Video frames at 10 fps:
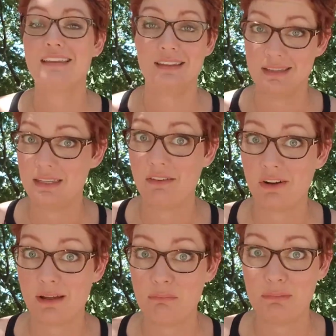It's never
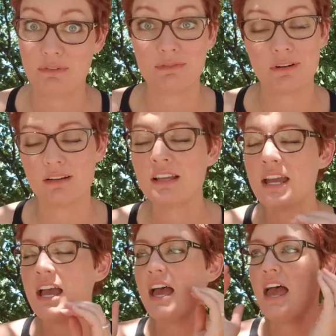happened before.
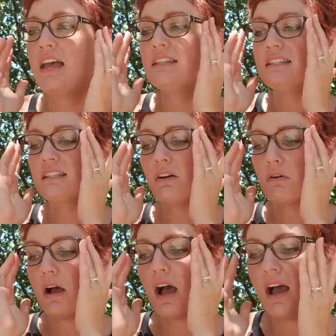And
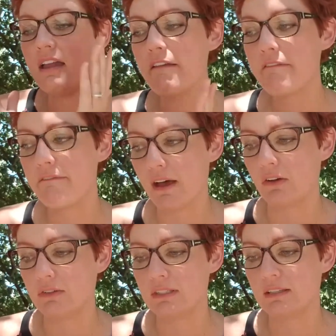so I
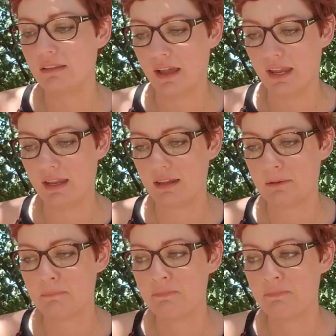felt like